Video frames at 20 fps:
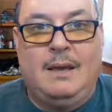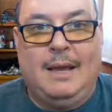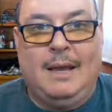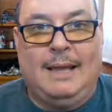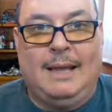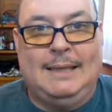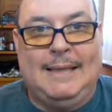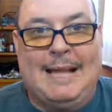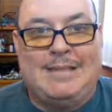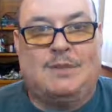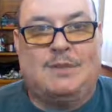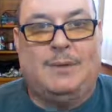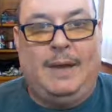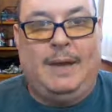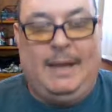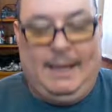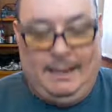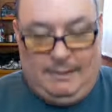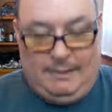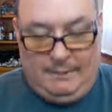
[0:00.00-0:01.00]

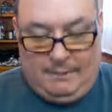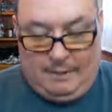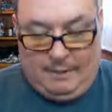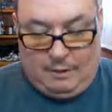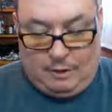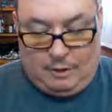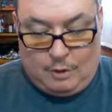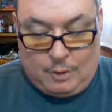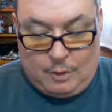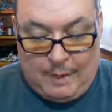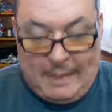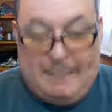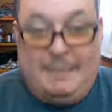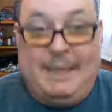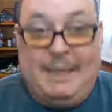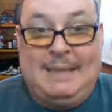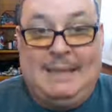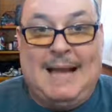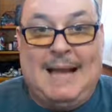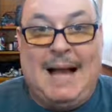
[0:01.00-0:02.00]
And they'll create a
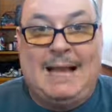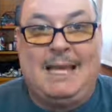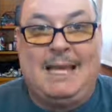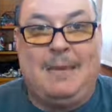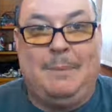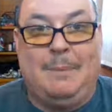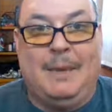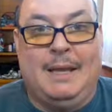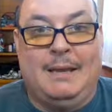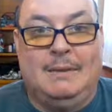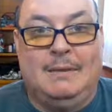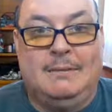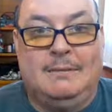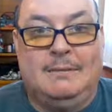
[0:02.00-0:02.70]
big document